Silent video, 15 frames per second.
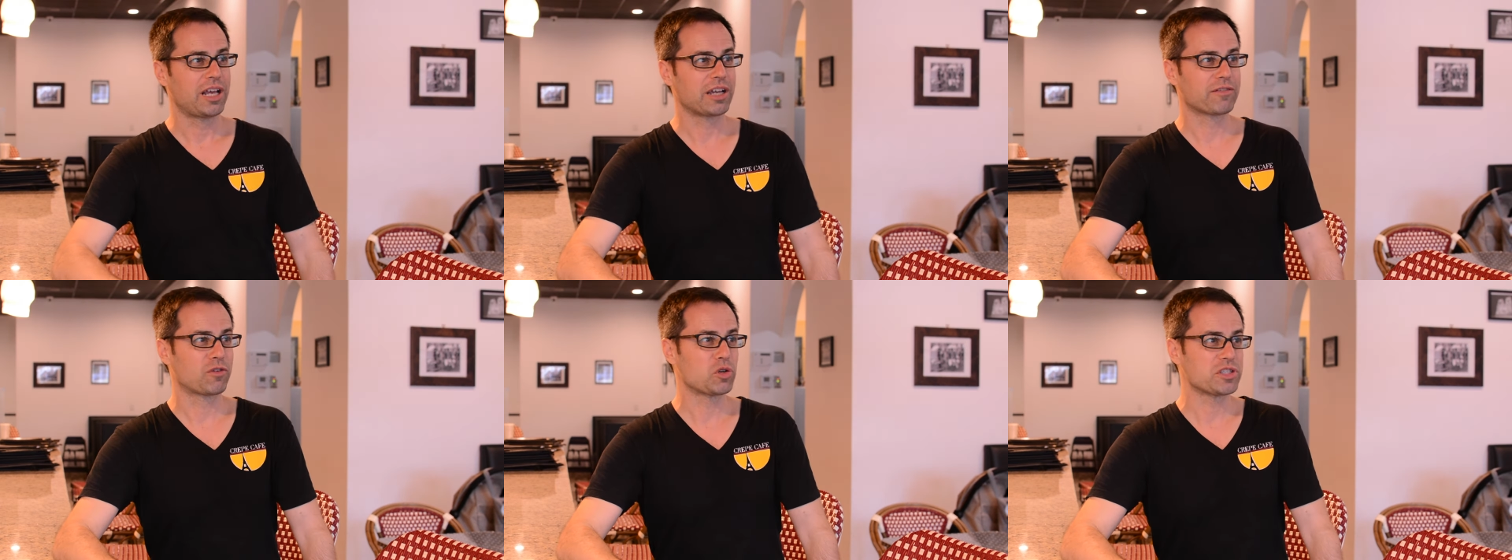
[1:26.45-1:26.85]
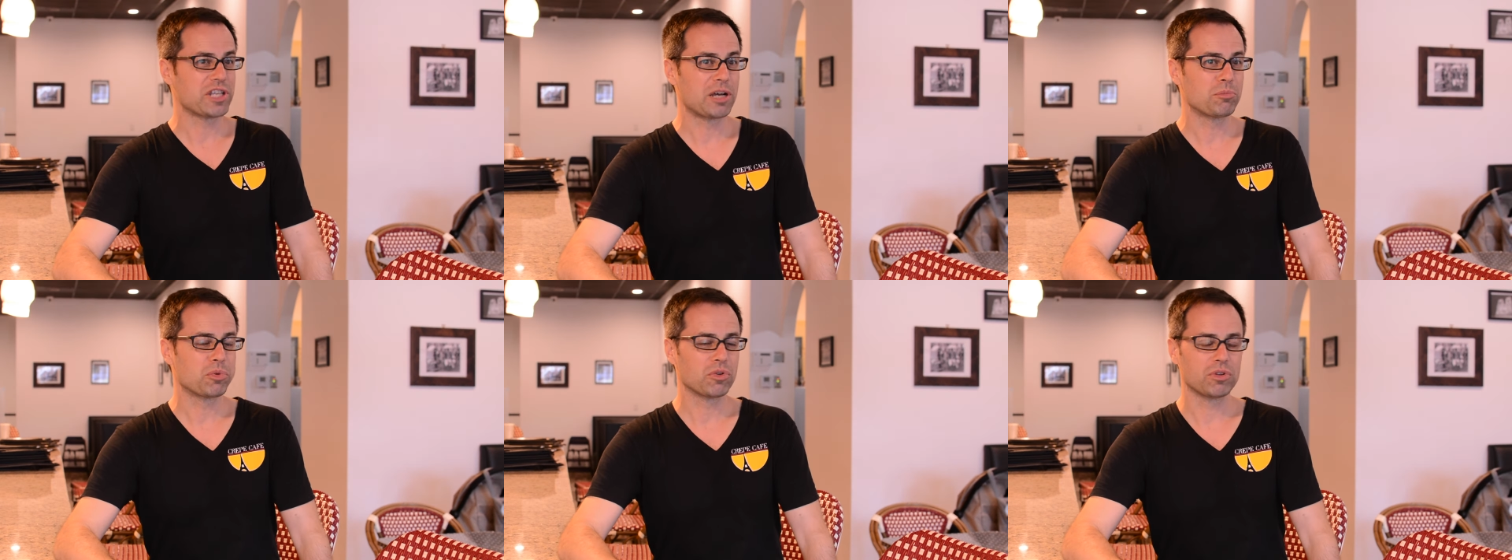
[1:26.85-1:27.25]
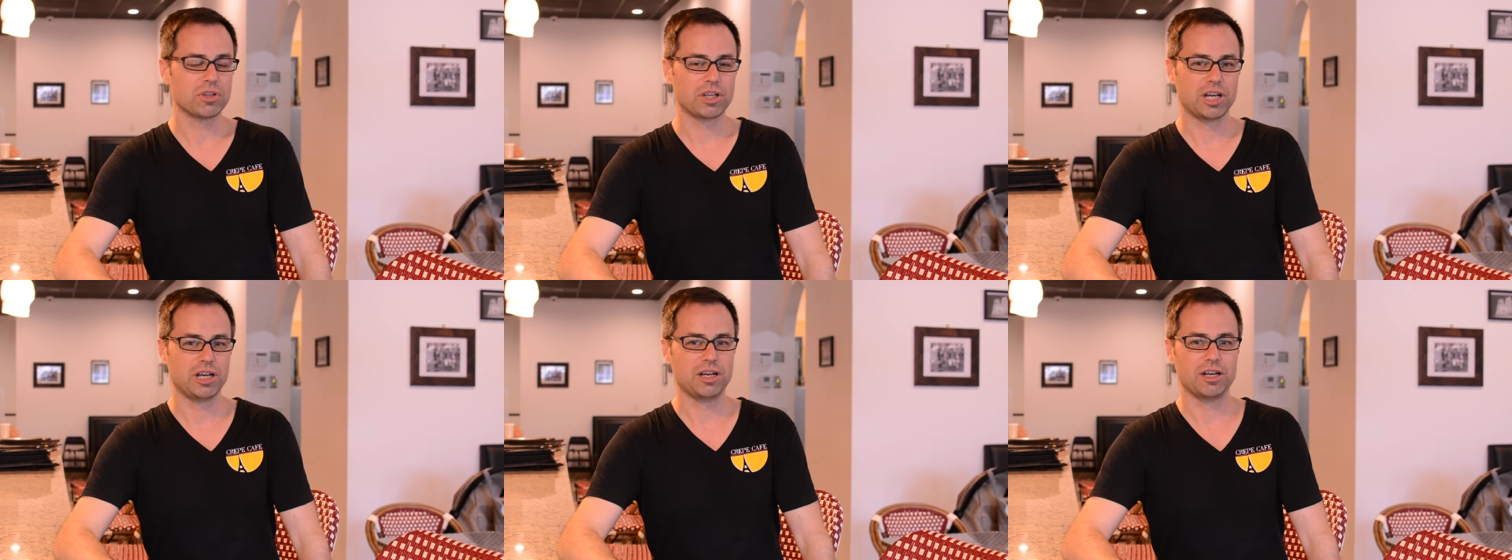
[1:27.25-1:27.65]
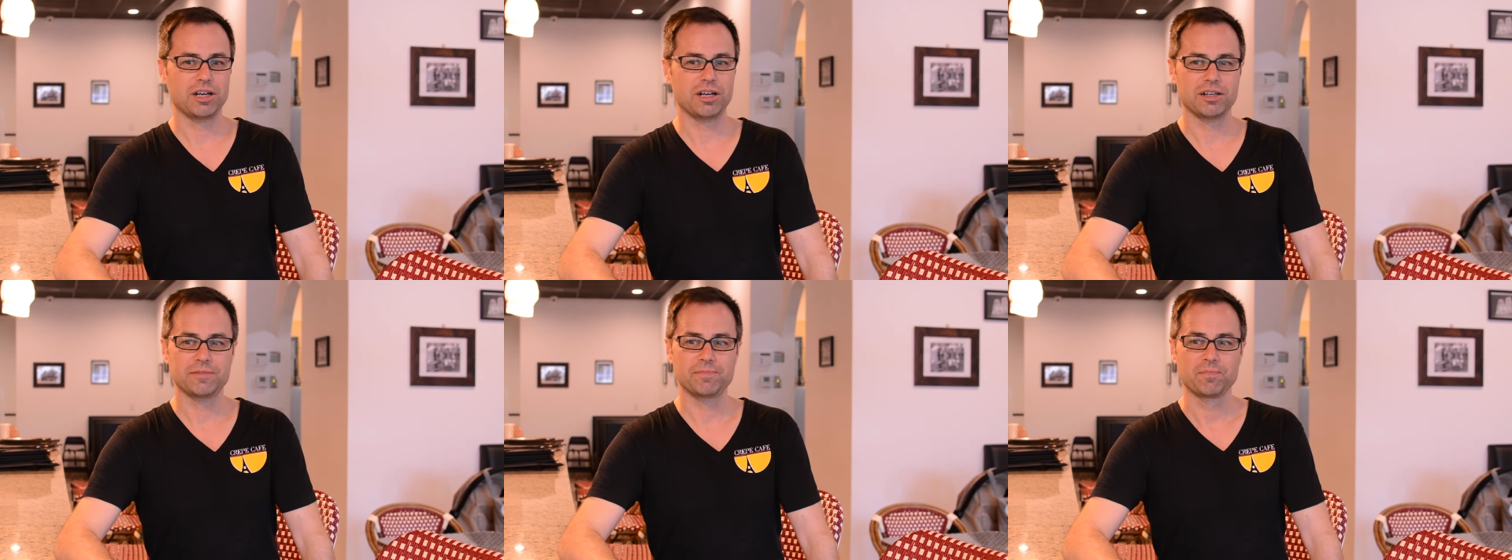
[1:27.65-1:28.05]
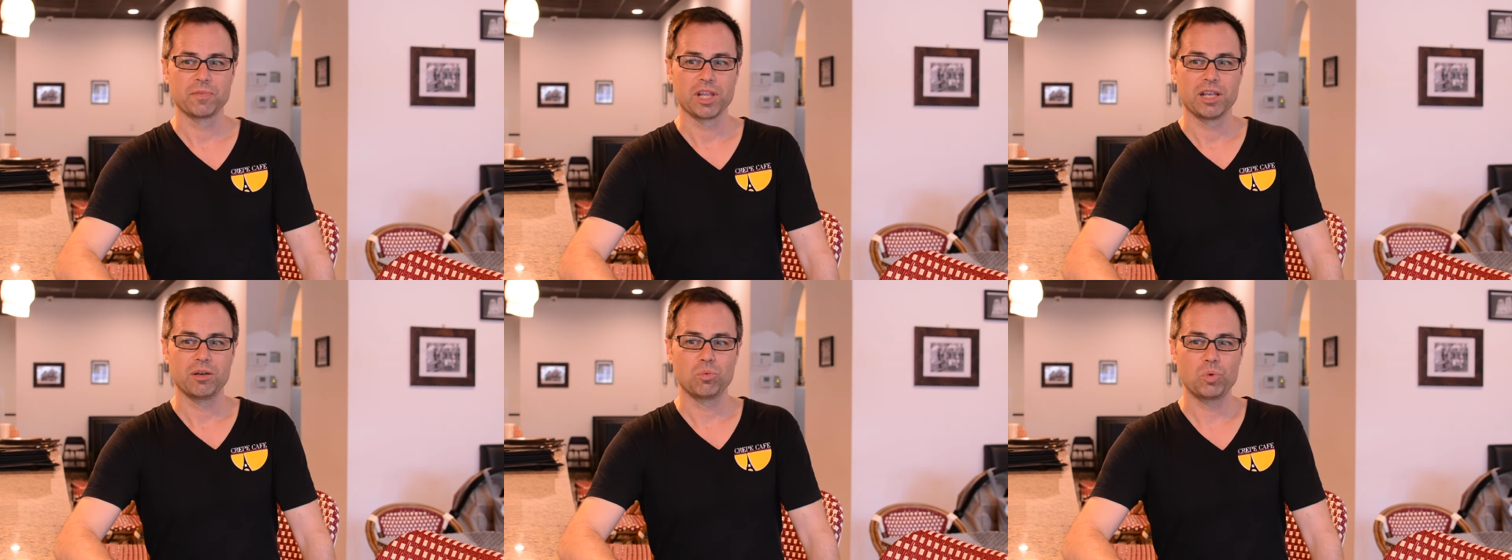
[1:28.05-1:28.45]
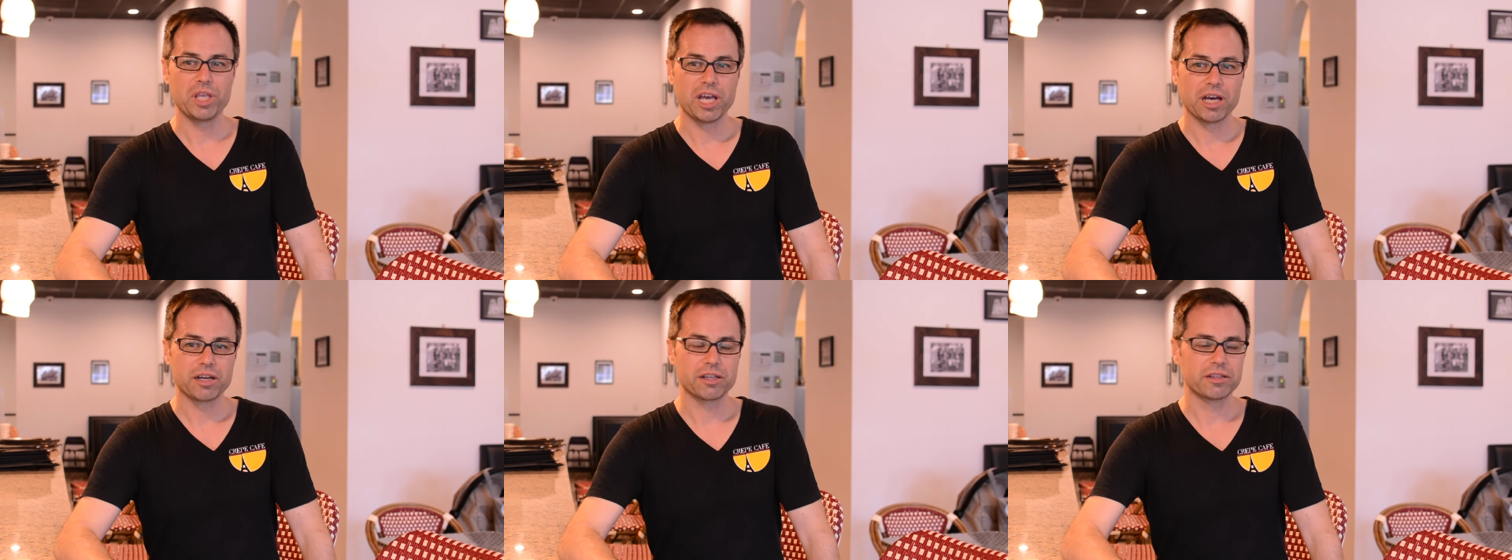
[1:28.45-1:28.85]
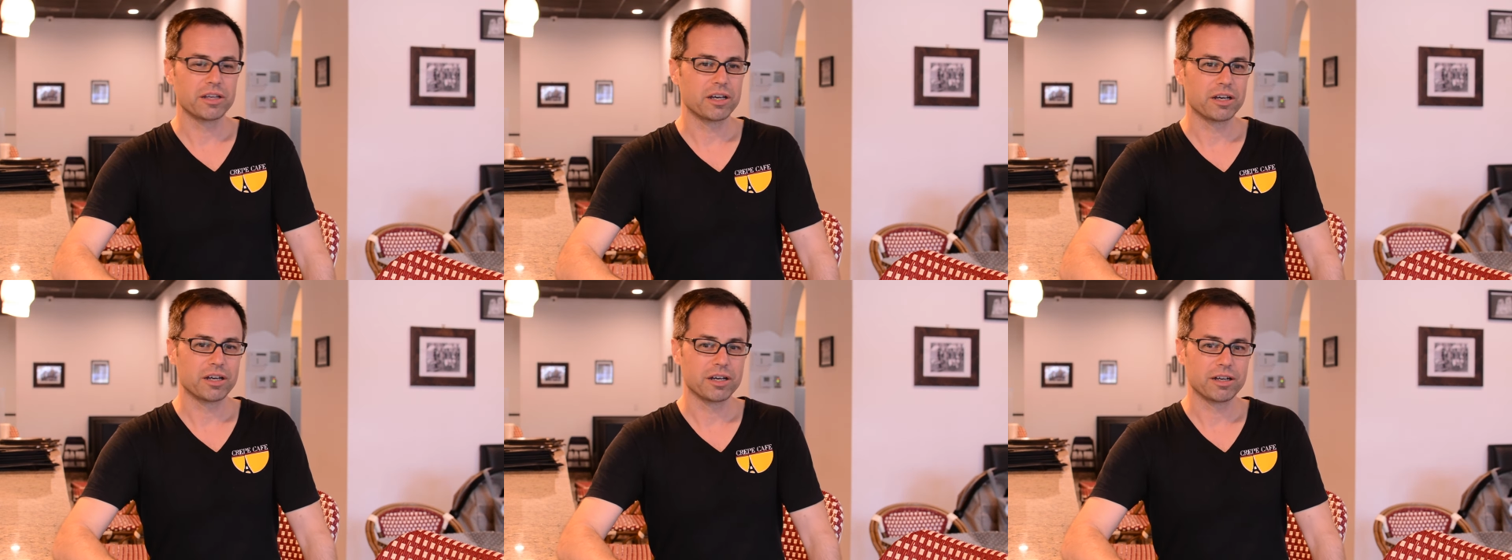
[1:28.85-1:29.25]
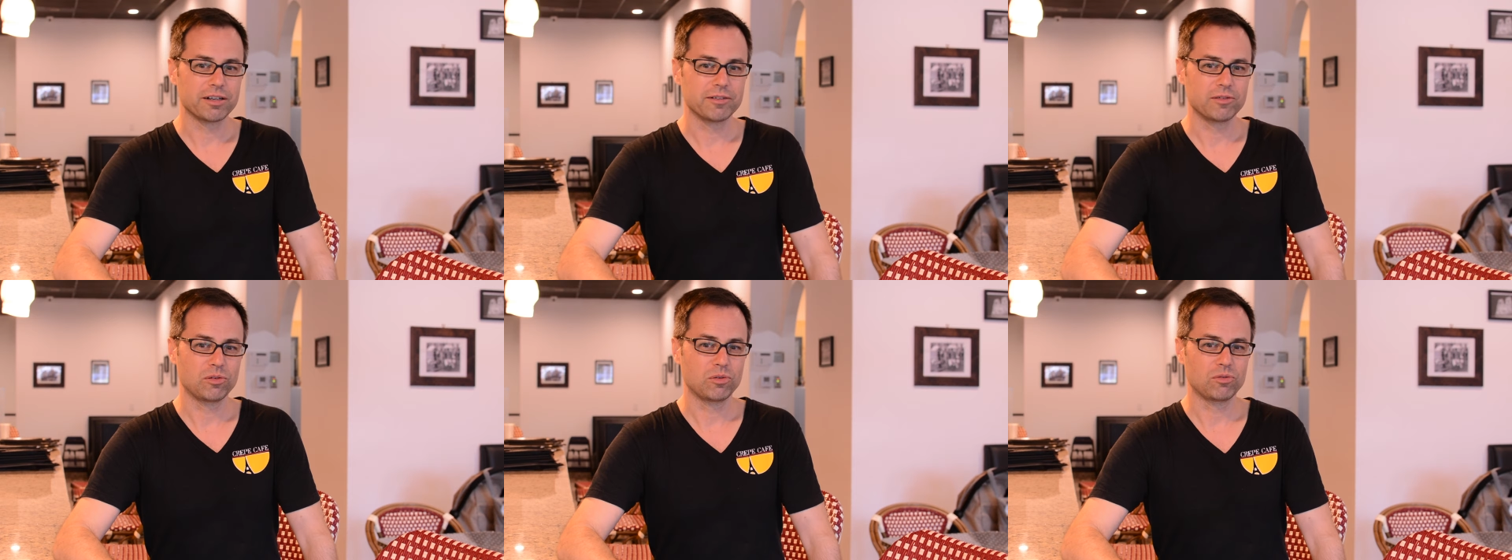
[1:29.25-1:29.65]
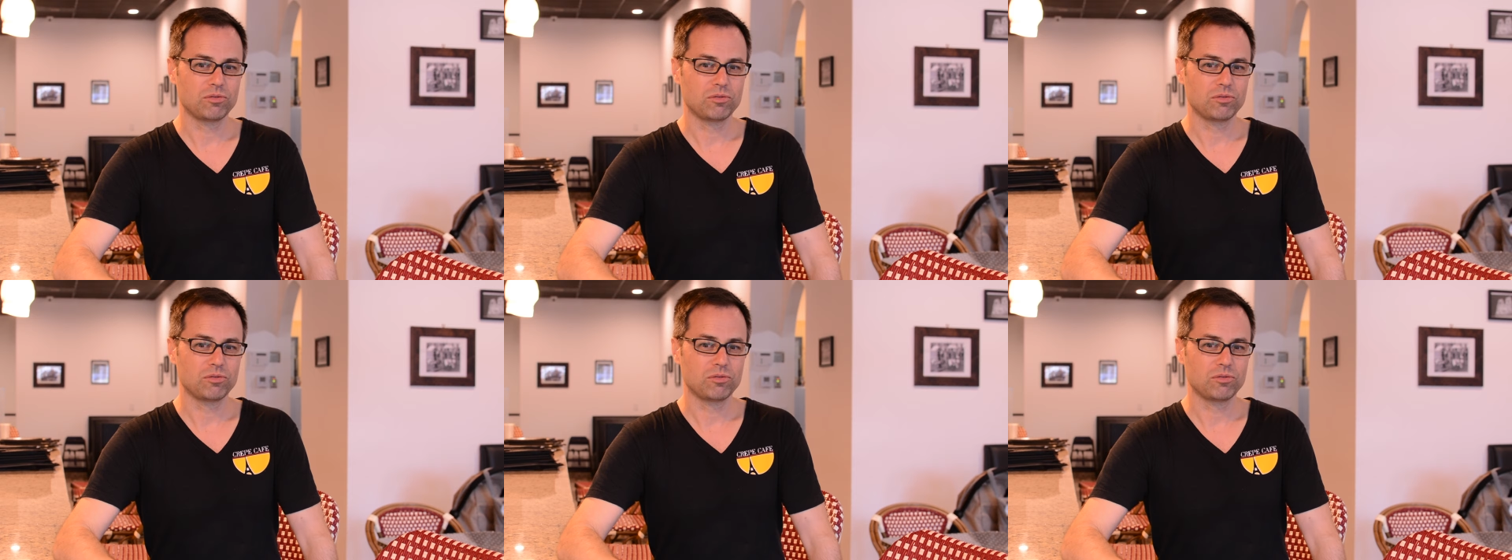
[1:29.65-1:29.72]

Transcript: Like for example, uh, we added uh,